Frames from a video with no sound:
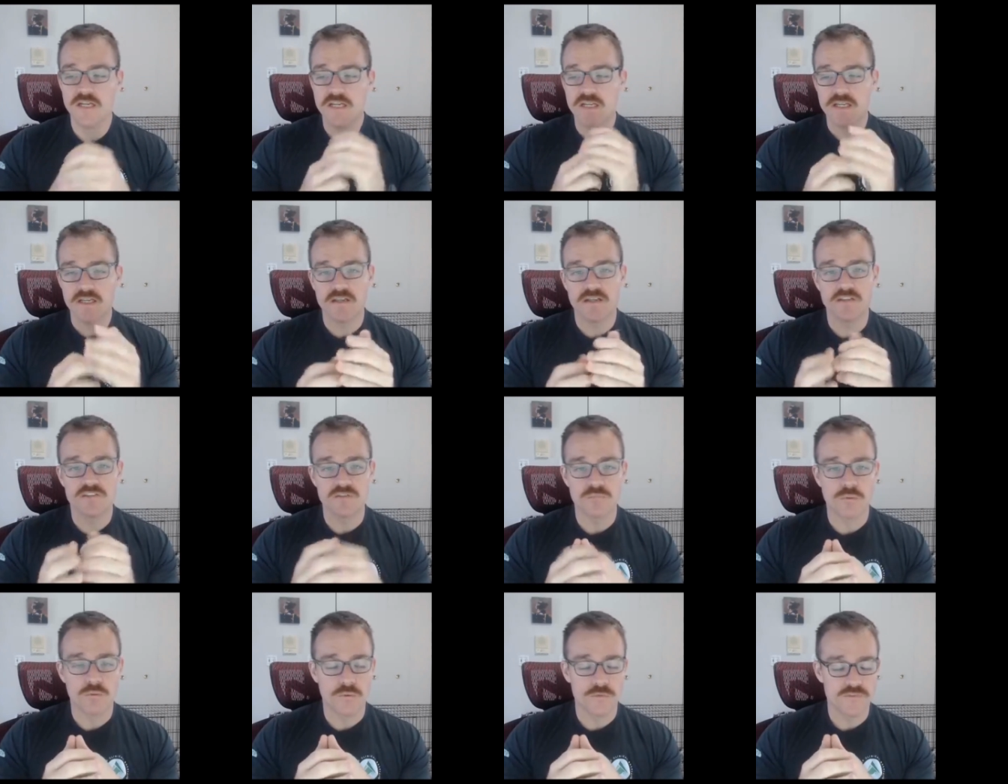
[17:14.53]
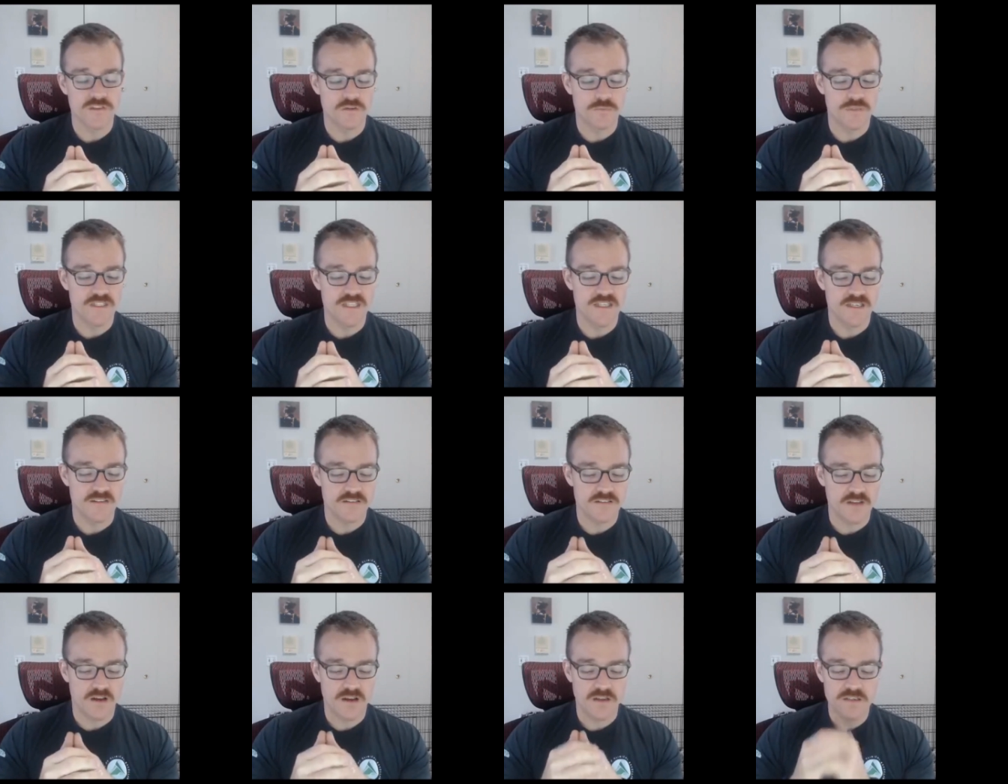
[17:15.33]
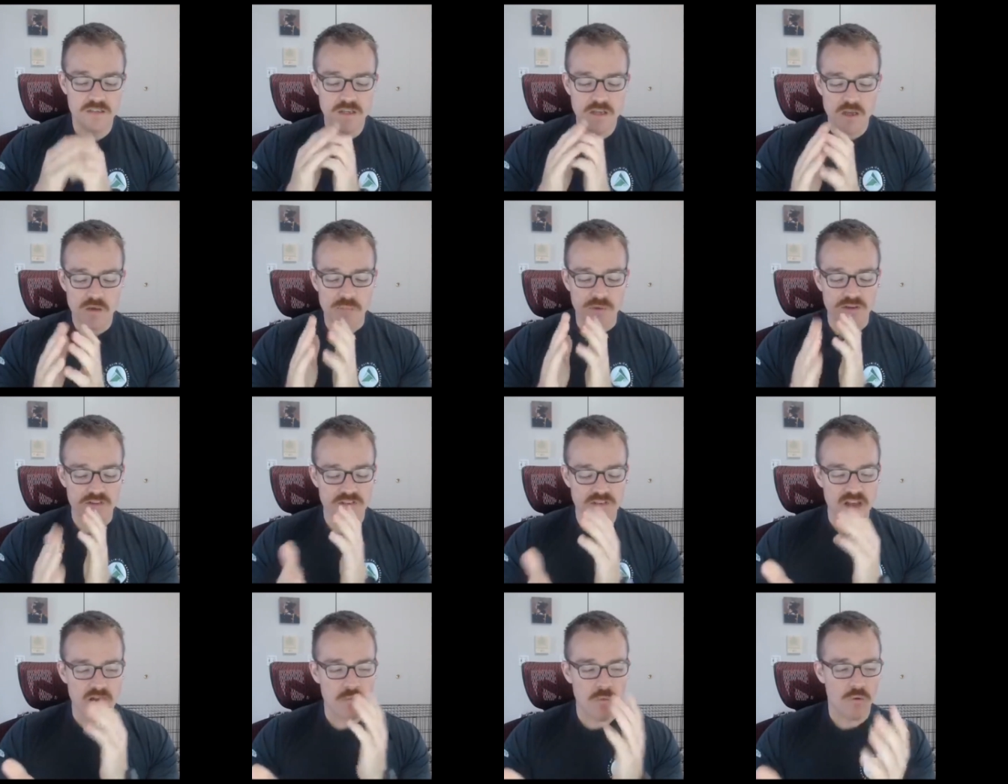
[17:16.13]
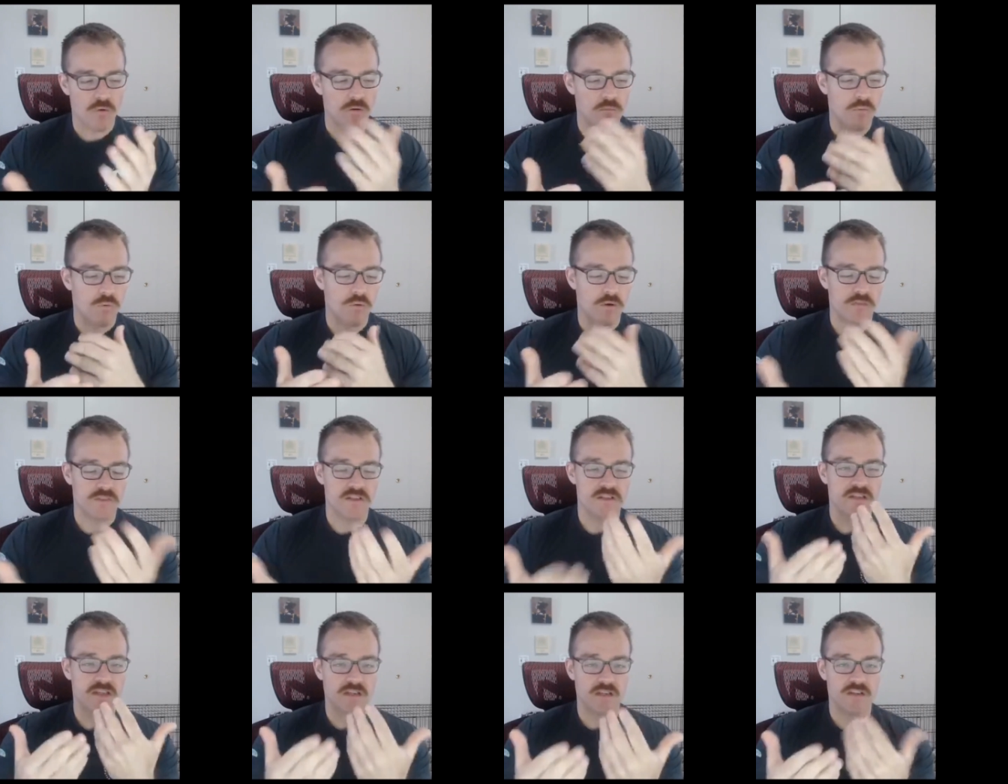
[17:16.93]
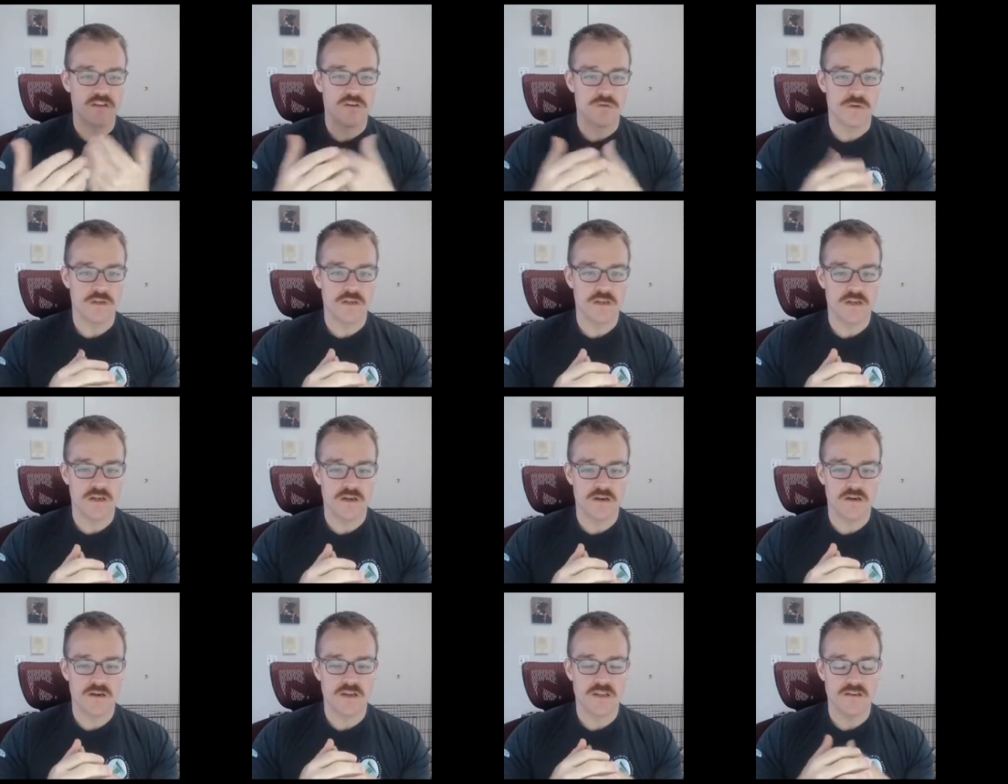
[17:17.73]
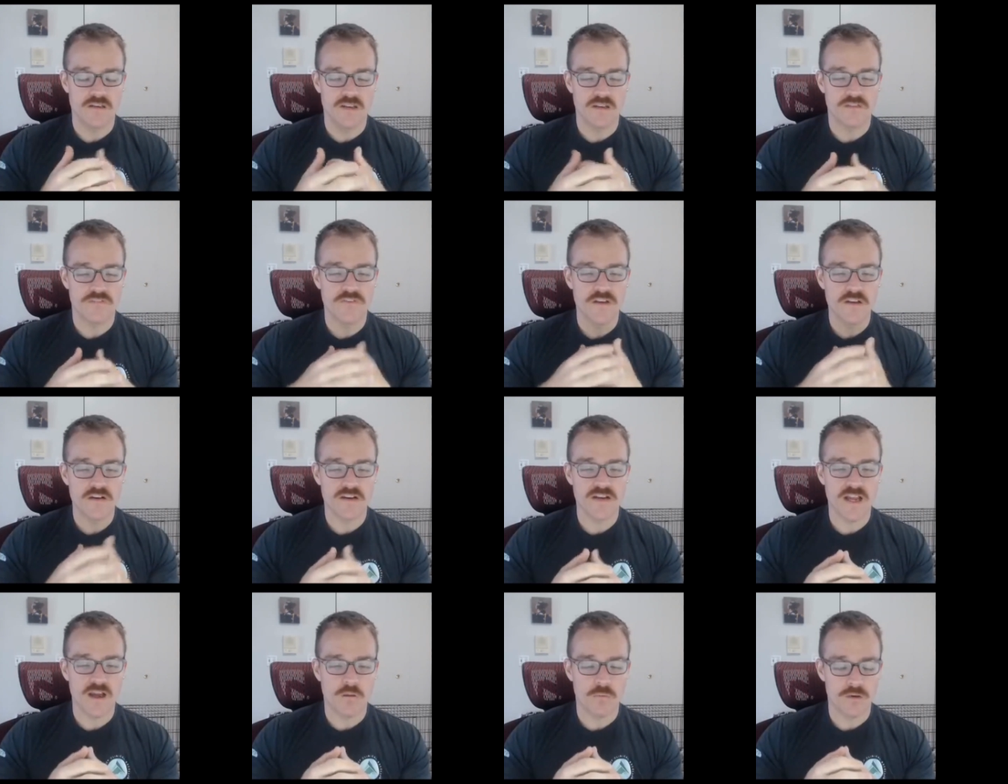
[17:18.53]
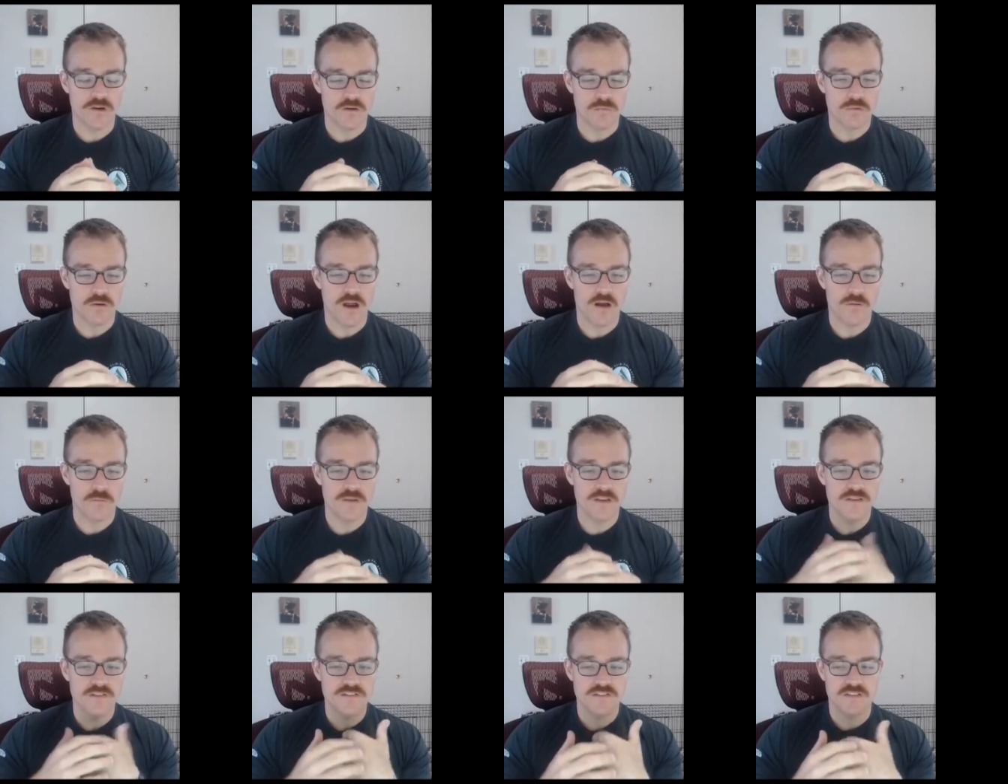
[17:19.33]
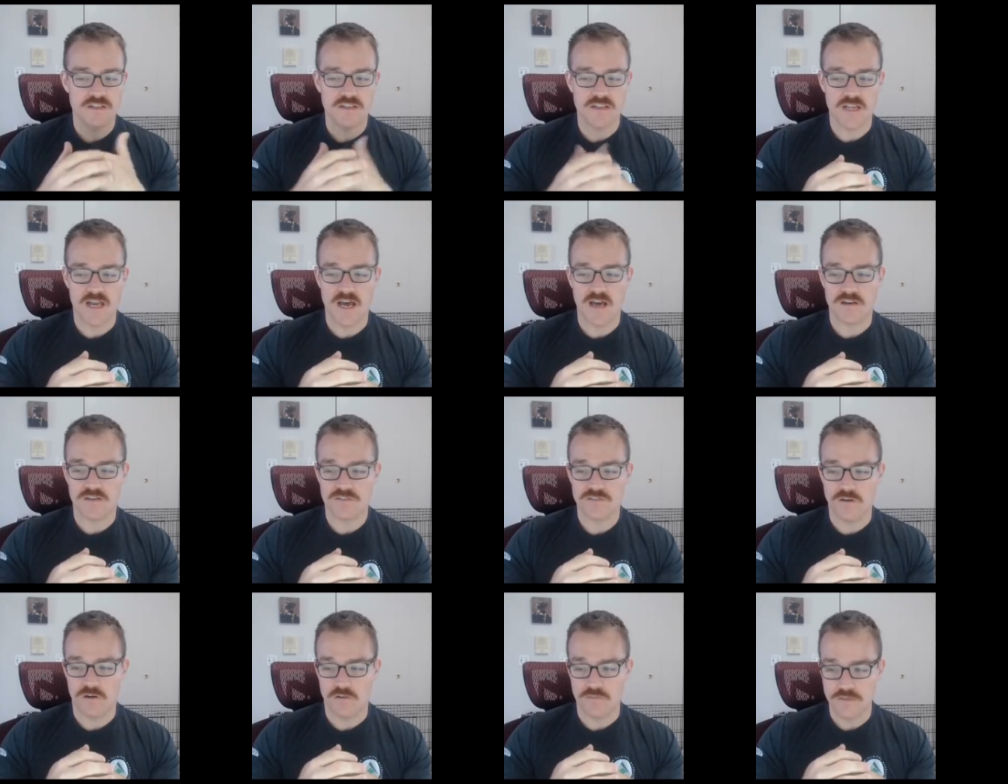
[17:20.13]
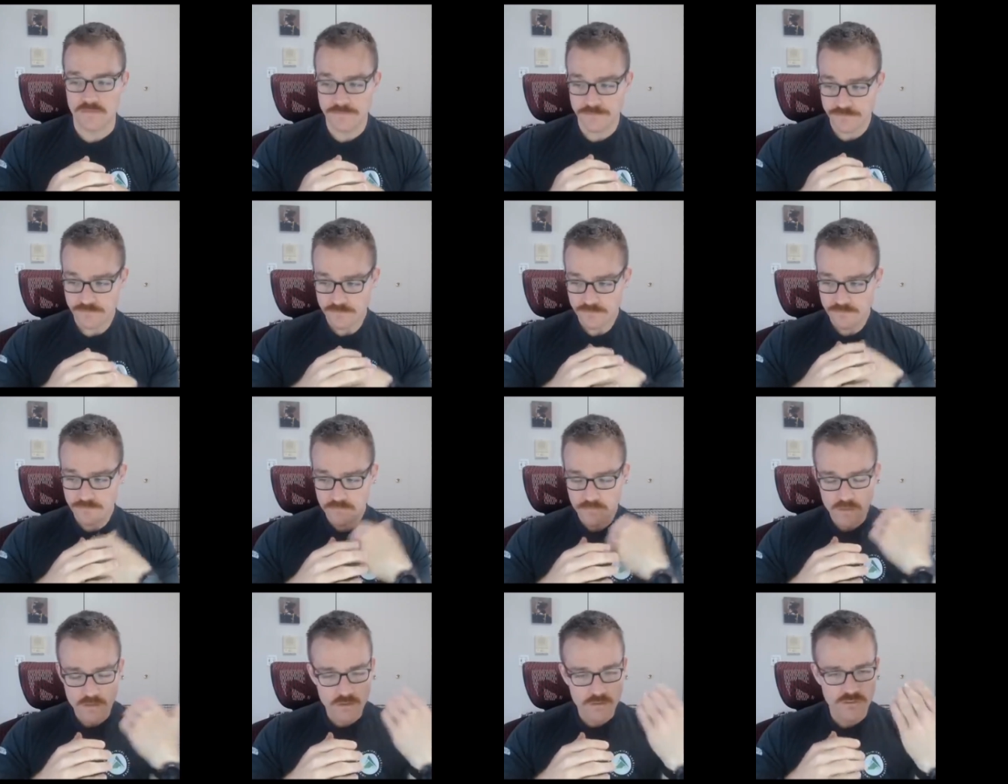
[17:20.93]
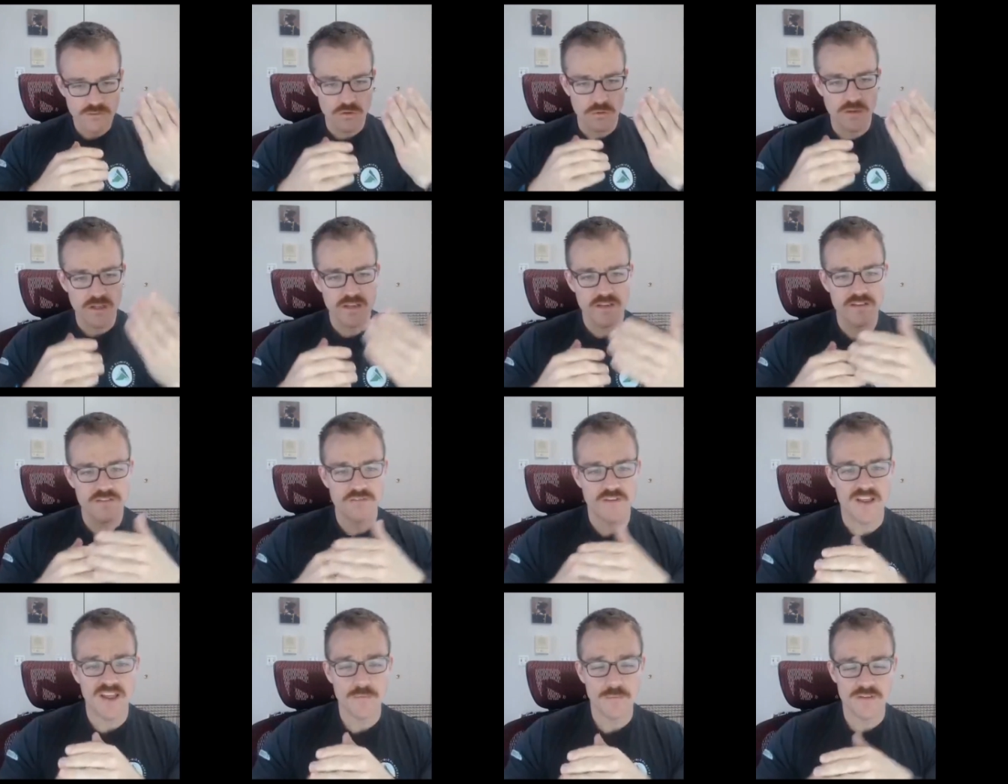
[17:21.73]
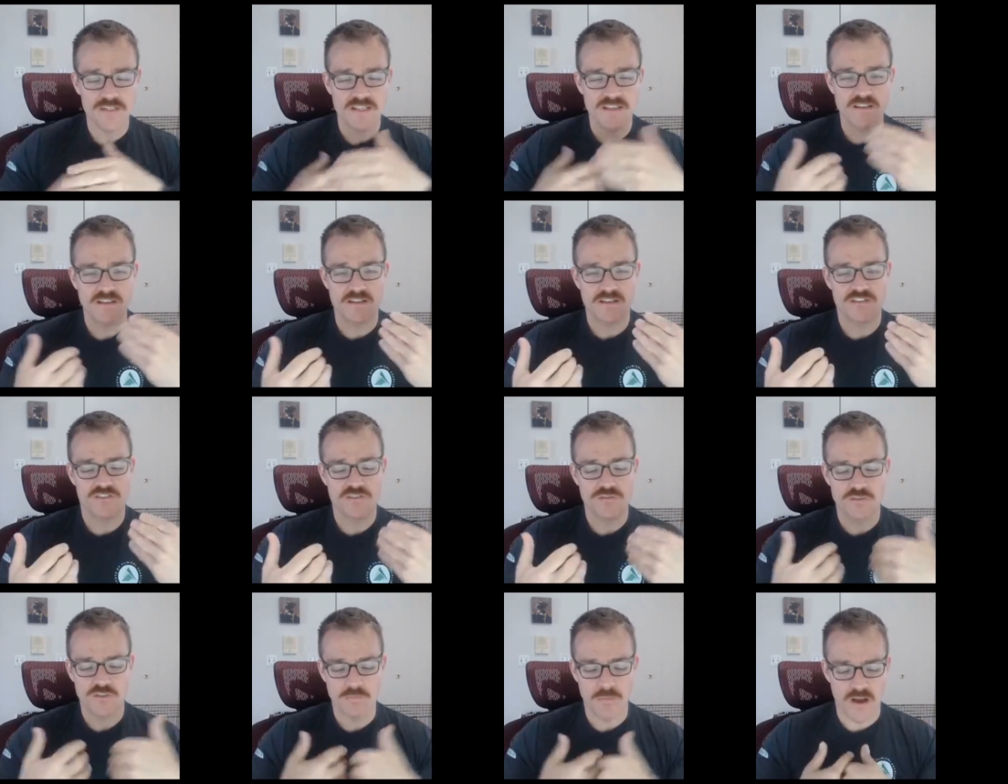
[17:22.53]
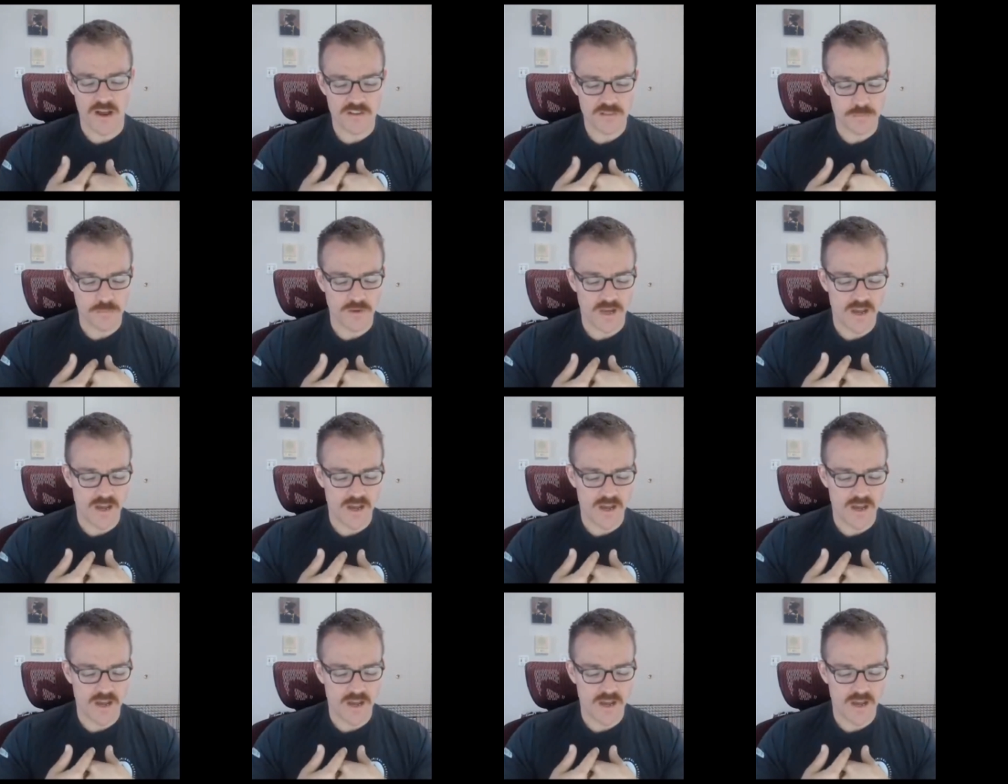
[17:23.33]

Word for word: It is important that we get it done, but it's not more important than getting you in here and, and figuring out what your problem is and, and how to solve it. So it is valuable to get it done as soon as possible.